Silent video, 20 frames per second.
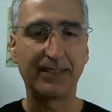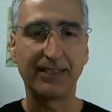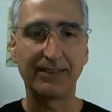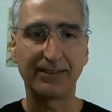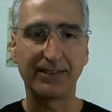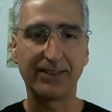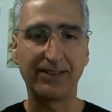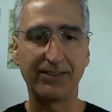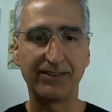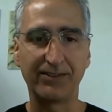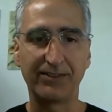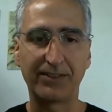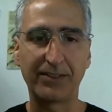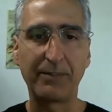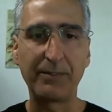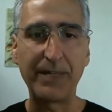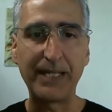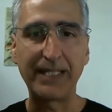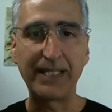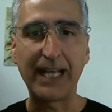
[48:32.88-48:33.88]
you know, to
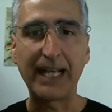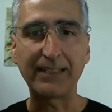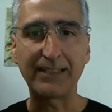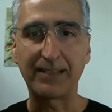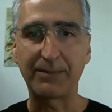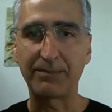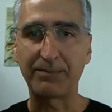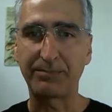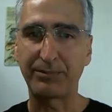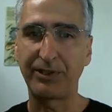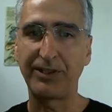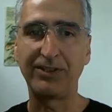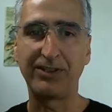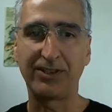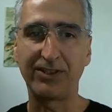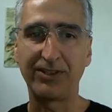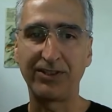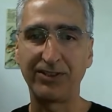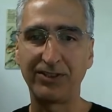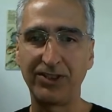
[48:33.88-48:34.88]
me, that's pretty
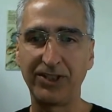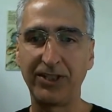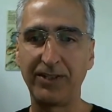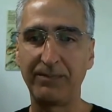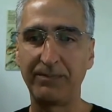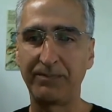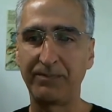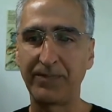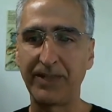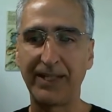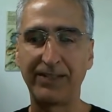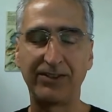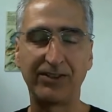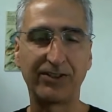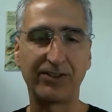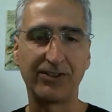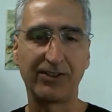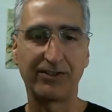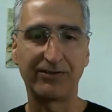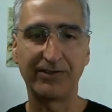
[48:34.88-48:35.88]
darn cheap, and
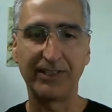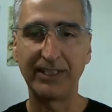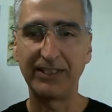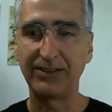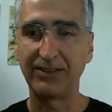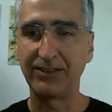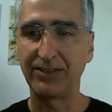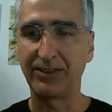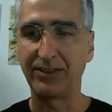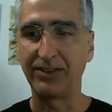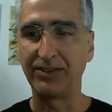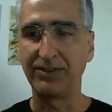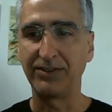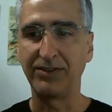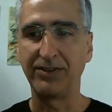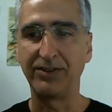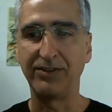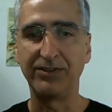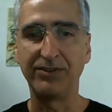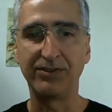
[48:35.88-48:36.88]
there's no reason to go
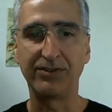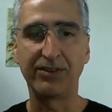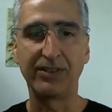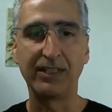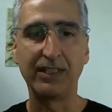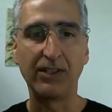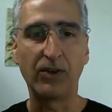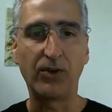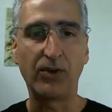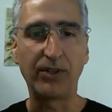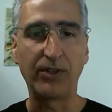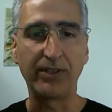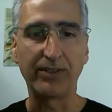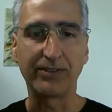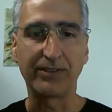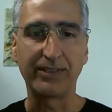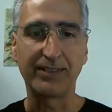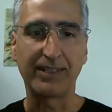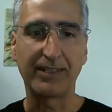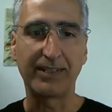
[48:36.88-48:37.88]
and use oil
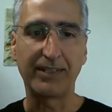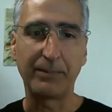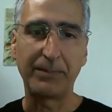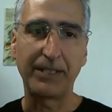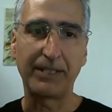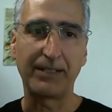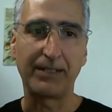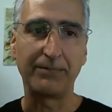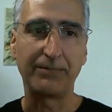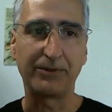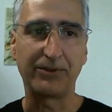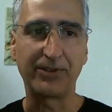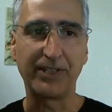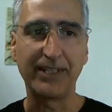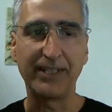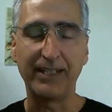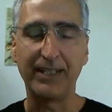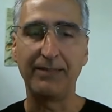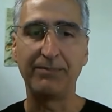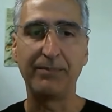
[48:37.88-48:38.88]
that's going to pick up
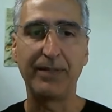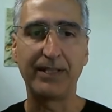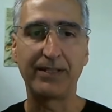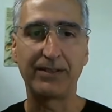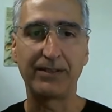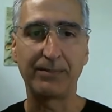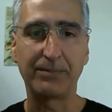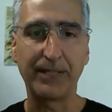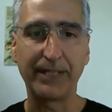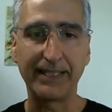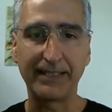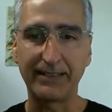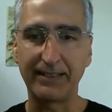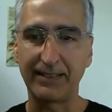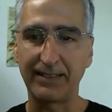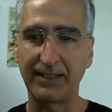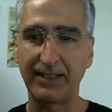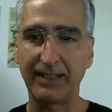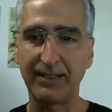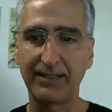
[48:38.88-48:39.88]
grit and make your bike
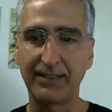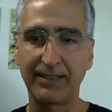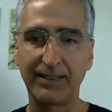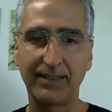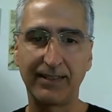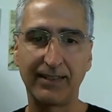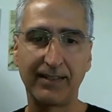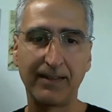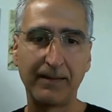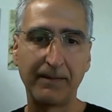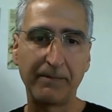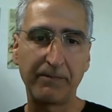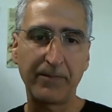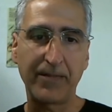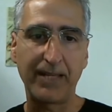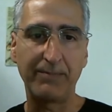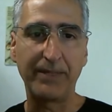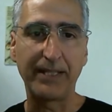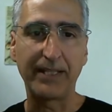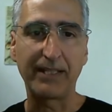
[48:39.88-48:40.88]
disgusting
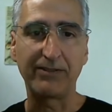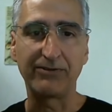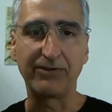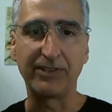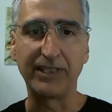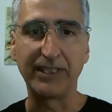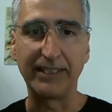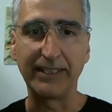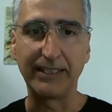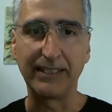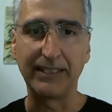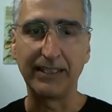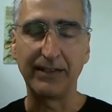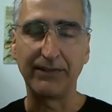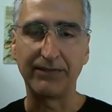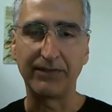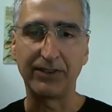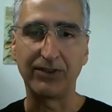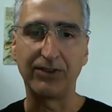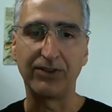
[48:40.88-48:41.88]
and make it really
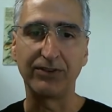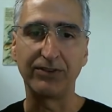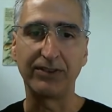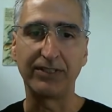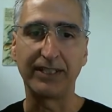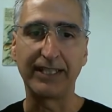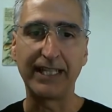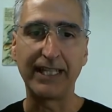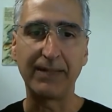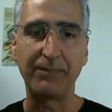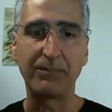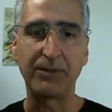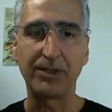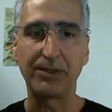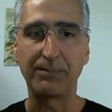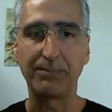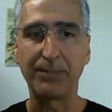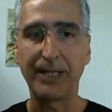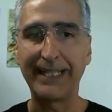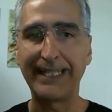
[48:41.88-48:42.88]
difficult to keep your
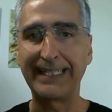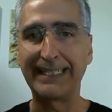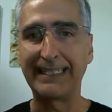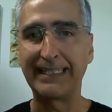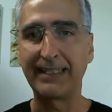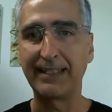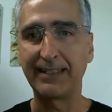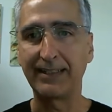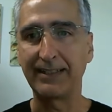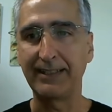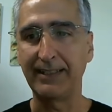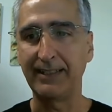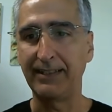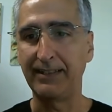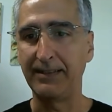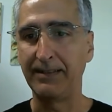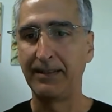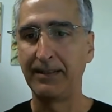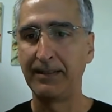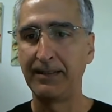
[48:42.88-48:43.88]
bike
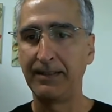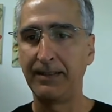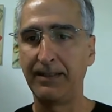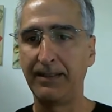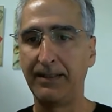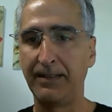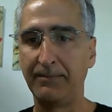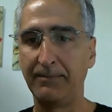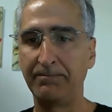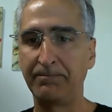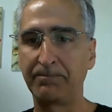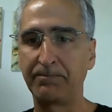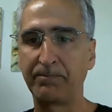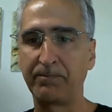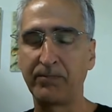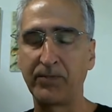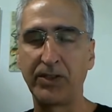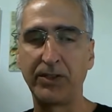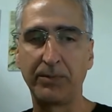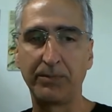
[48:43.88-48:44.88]
clean. You
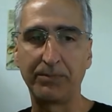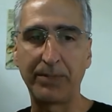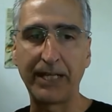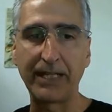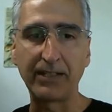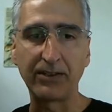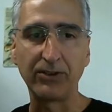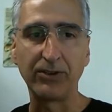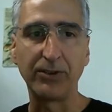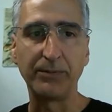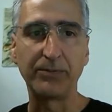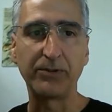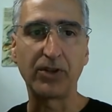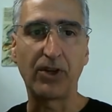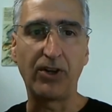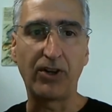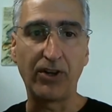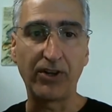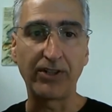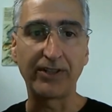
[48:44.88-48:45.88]
know, bike lubes
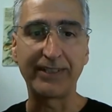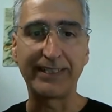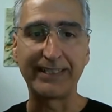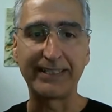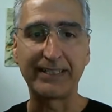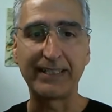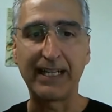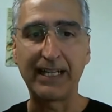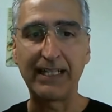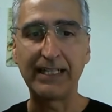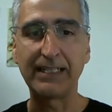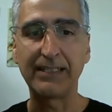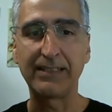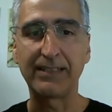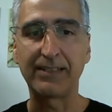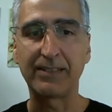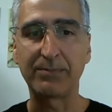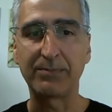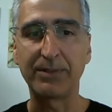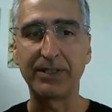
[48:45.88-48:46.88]
are designed
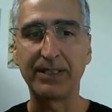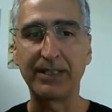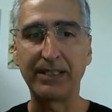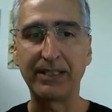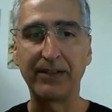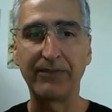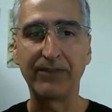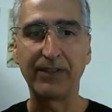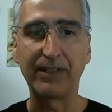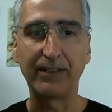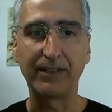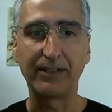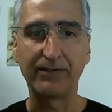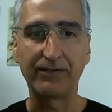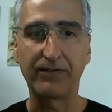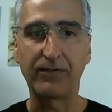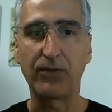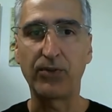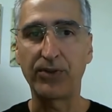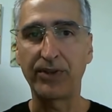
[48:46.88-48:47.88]
specifically
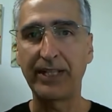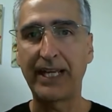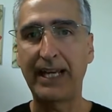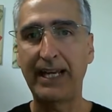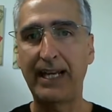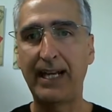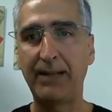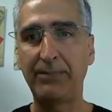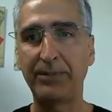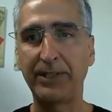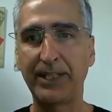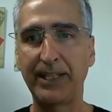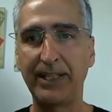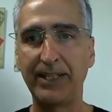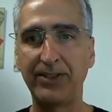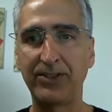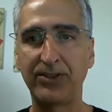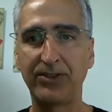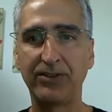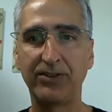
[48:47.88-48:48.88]
for that
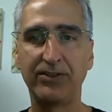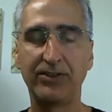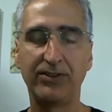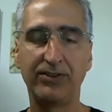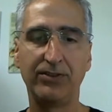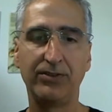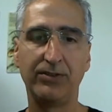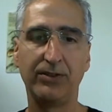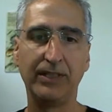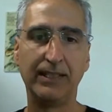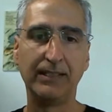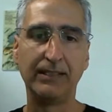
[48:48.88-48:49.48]
application to